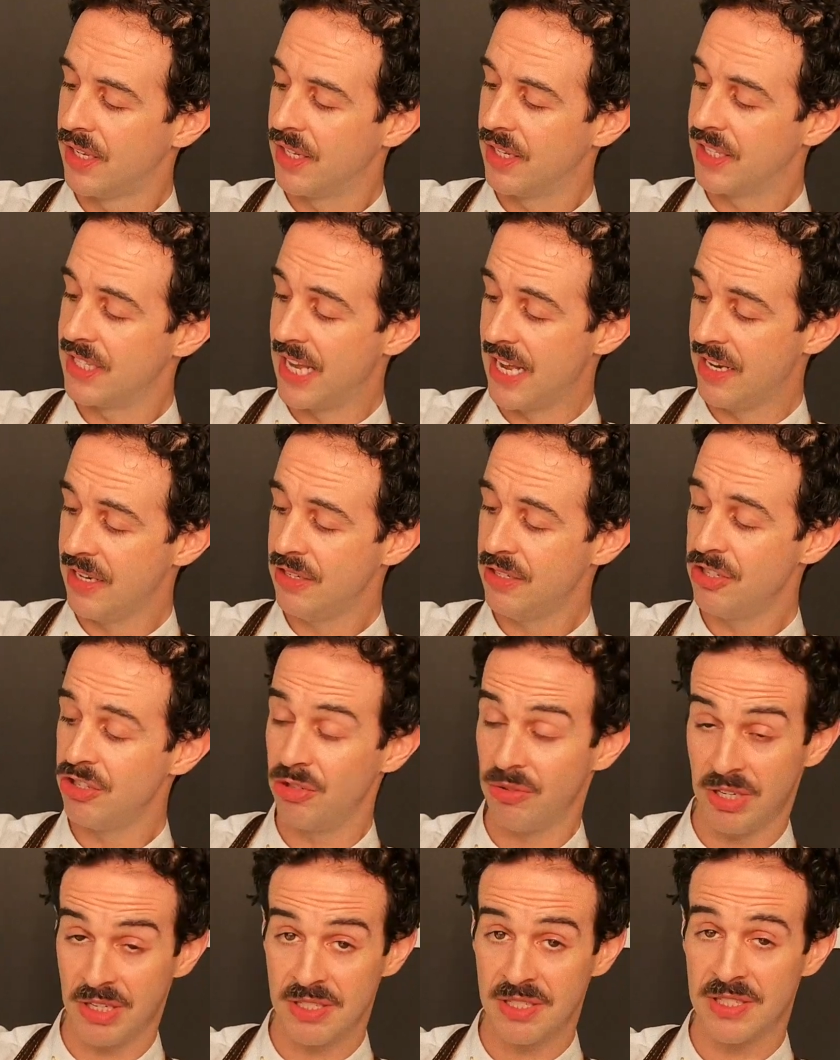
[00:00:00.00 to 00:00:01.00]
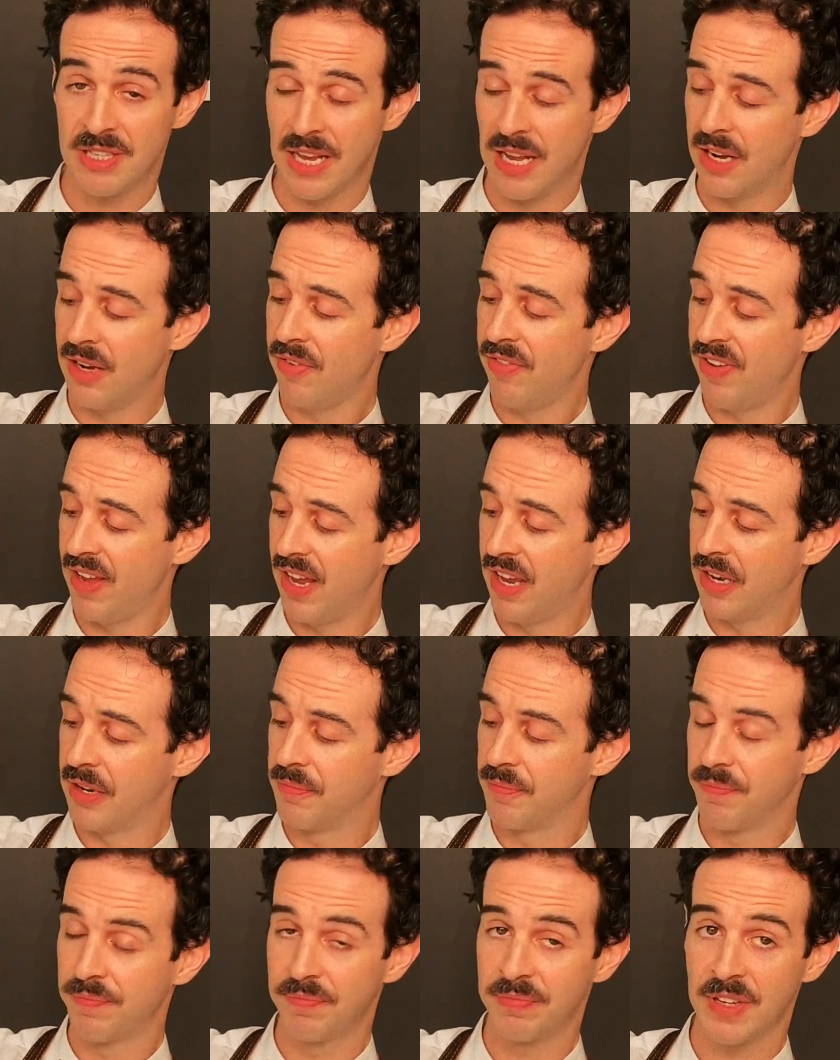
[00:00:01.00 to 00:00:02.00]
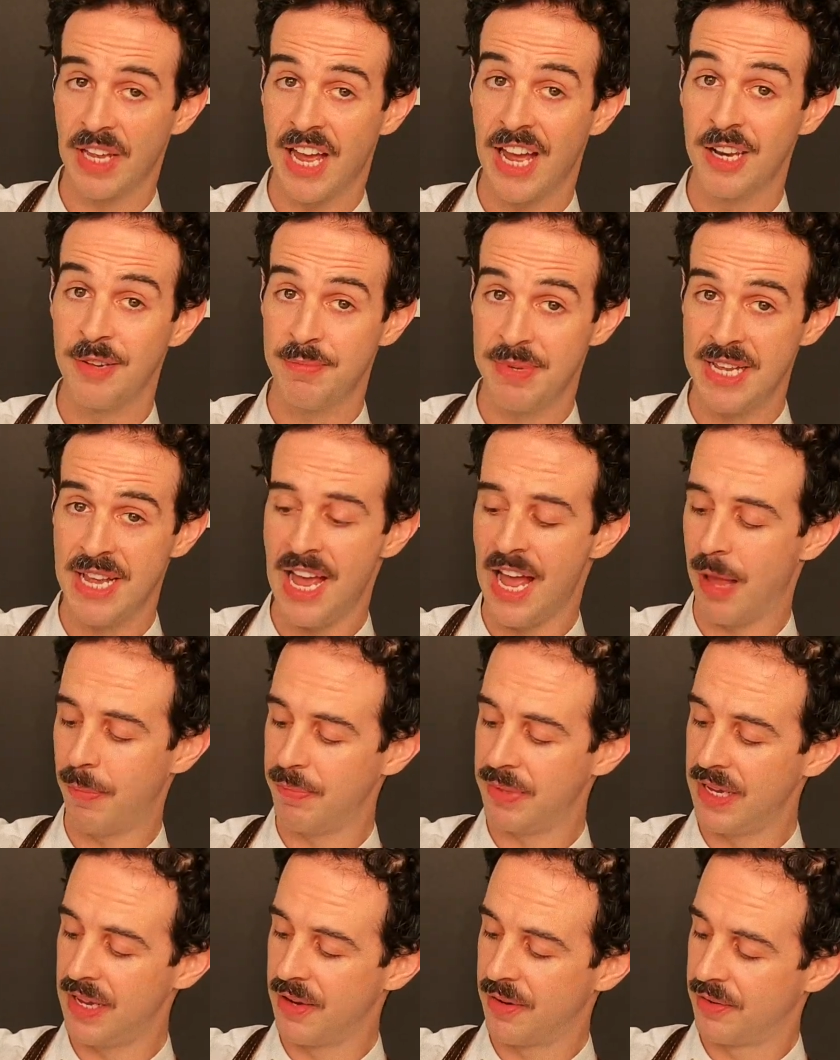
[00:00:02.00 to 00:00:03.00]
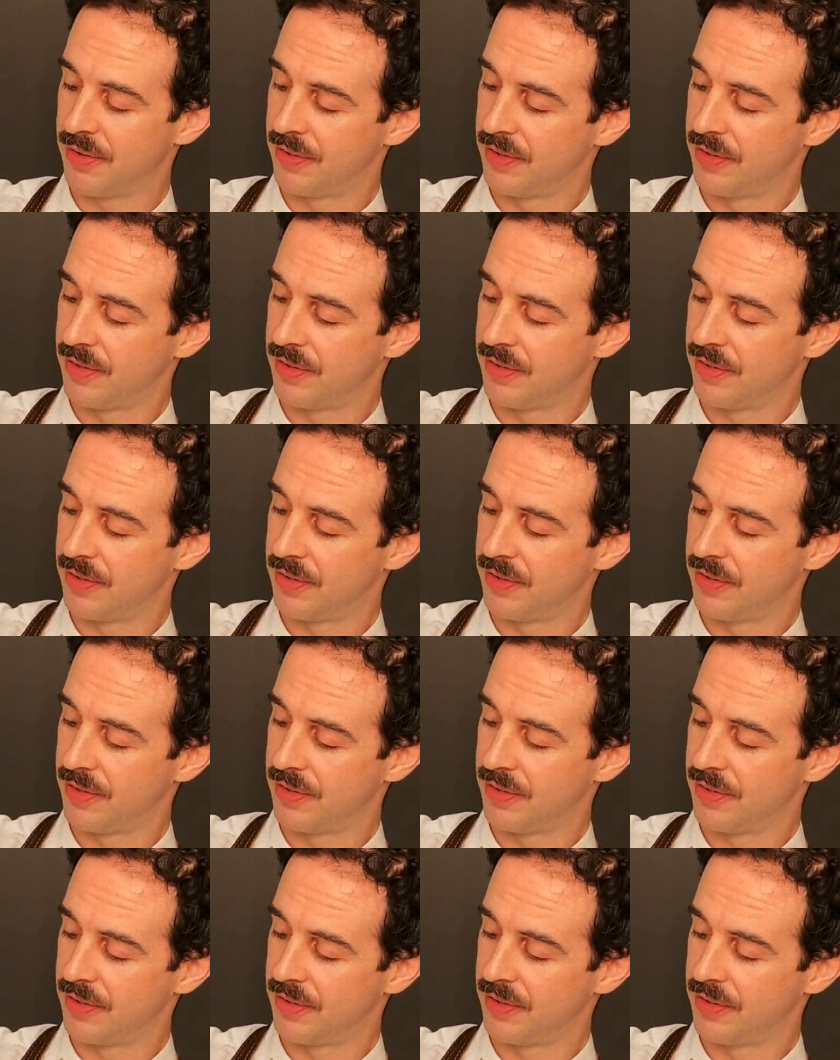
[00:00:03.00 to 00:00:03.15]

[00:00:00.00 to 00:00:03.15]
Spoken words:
"Then you can sail away and be happy."